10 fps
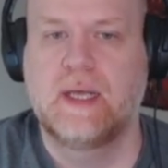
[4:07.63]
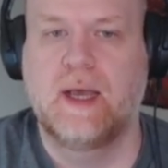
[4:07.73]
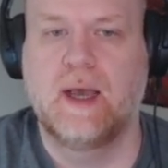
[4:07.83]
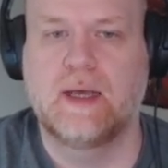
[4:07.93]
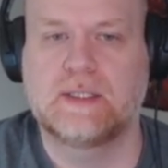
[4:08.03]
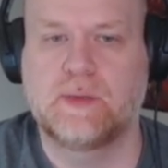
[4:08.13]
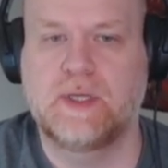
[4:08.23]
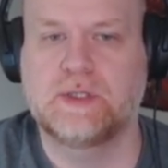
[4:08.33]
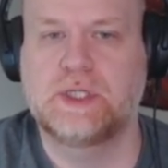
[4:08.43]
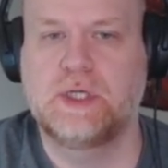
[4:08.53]
So
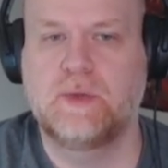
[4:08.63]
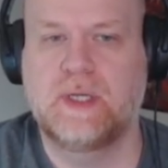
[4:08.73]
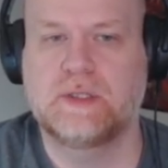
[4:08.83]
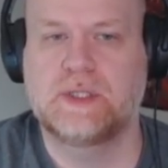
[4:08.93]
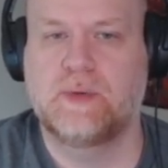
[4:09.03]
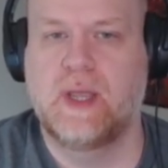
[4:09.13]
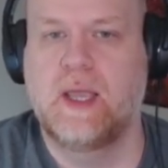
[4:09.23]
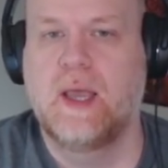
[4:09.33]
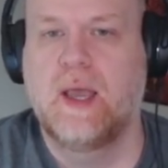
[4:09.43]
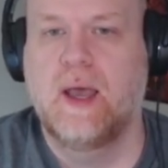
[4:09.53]
here's 2, here's 3.
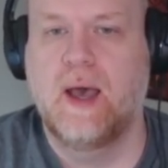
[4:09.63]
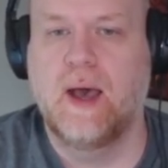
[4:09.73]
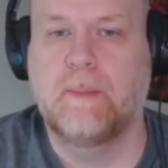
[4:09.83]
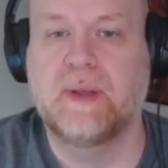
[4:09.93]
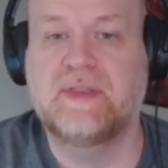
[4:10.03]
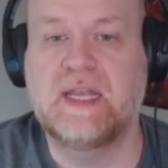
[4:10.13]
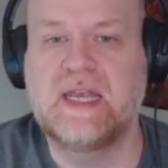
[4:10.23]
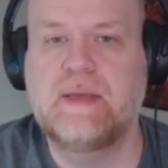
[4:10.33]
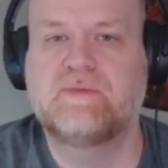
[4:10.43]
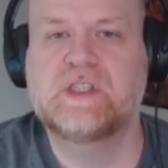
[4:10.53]
But the
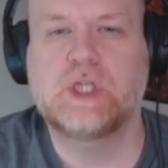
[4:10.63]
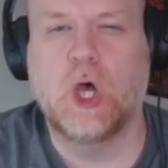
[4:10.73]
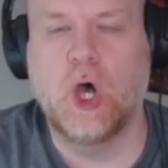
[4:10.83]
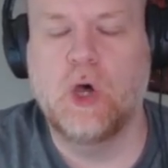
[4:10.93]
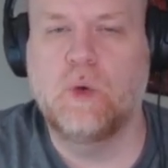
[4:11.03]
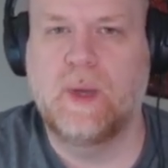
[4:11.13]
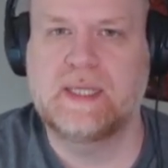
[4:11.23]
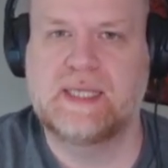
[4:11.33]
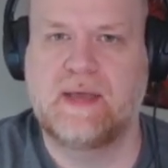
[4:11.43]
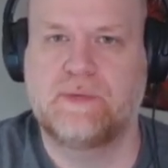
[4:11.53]
nymphs
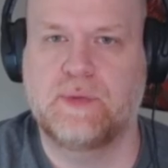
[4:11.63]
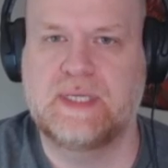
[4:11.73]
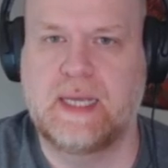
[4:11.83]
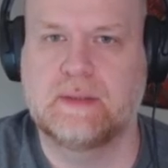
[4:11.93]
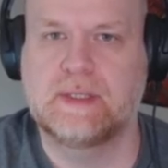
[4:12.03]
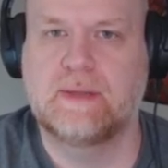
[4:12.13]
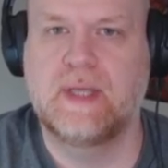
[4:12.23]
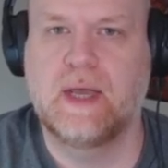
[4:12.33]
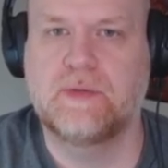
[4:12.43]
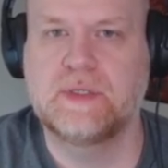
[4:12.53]
always have 3 tails.
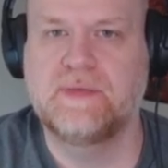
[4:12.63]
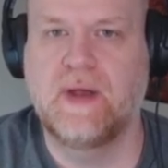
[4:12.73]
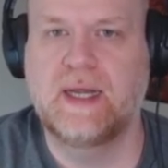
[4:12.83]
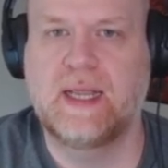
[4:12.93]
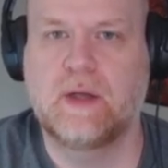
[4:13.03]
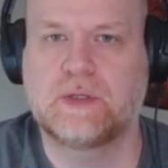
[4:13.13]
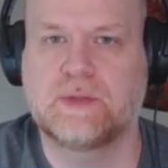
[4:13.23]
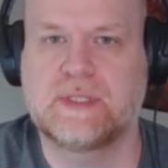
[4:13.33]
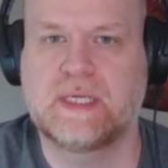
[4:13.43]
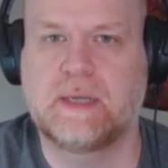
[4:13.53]
The other defining
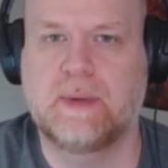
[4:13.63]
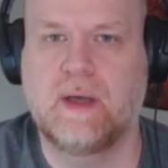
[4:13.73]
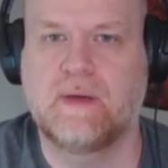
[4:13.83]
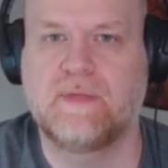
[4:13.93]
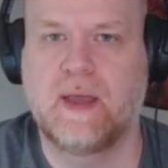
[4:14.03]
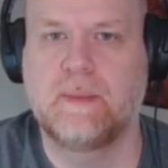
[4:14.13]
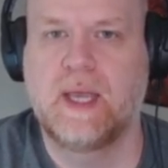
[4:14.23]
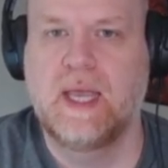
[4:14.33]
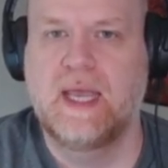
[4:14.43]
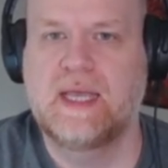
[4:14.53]
characteristic of them
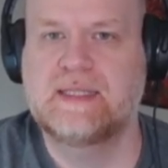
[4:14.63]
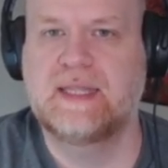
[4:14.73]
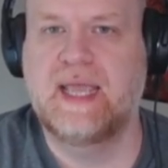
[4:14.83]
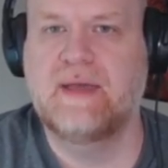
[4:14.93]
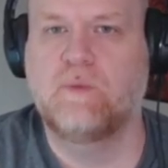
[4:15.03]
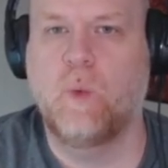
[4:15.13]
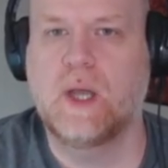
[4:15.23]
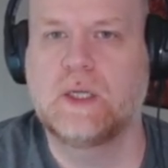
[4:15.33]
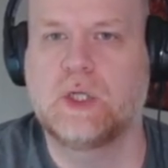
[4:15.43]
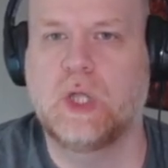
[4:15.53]
is that they have
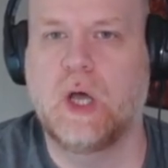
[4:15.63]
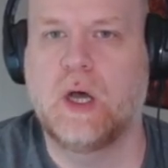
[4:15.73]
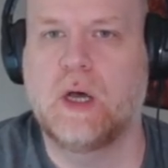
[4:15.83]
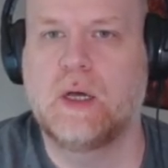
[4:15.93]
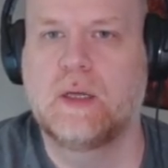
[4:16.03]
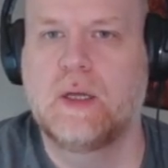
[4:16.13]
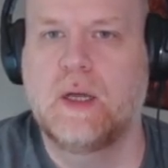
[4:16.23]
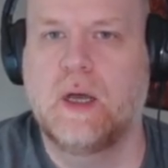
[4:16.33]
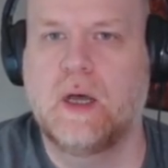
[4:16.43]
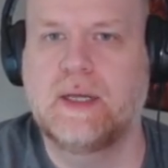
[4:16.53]
1 claw
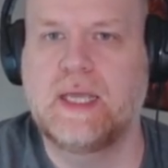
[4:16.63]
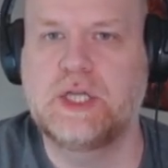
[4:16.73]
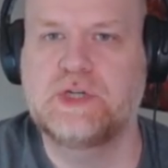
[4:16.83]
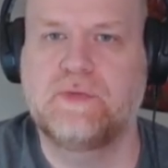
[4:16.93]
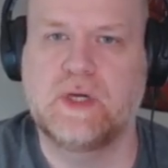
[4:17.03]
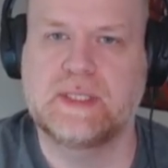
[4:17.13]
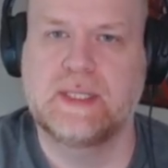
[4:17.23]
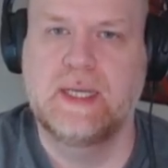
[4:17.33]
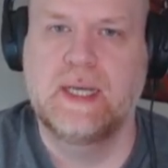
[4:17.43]
on each foot.